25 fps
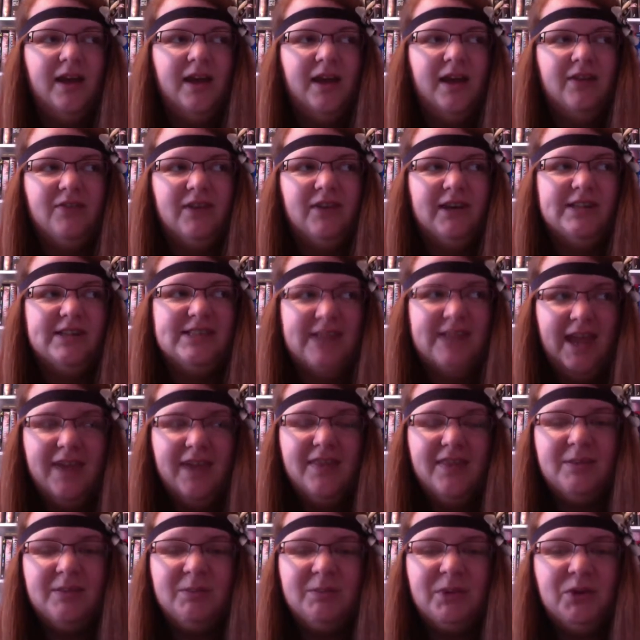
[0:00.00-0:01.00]
If I say
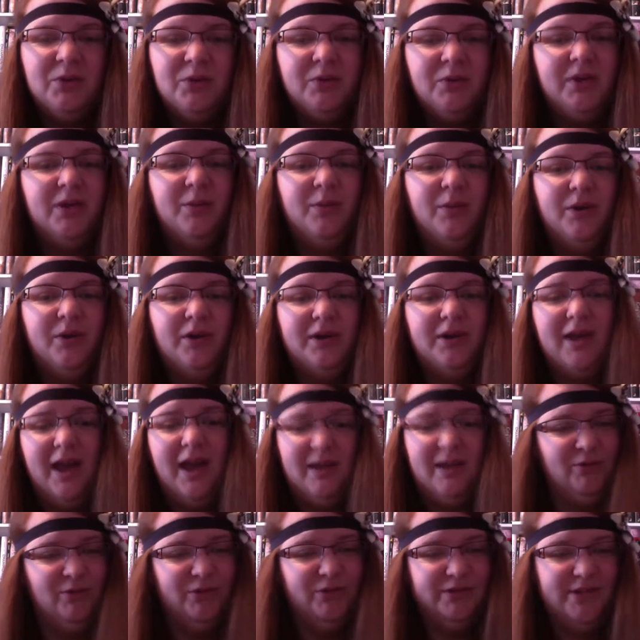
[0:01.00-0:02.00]
that I'm going to read a book, I
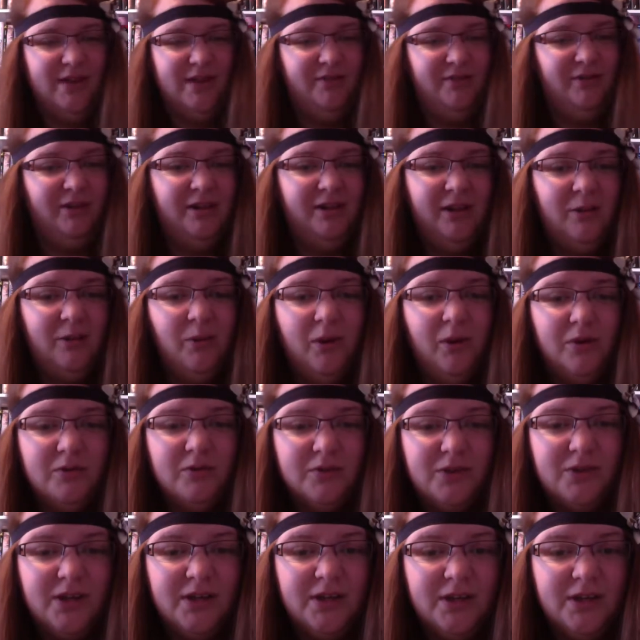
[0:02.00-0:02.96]
most definitely won't.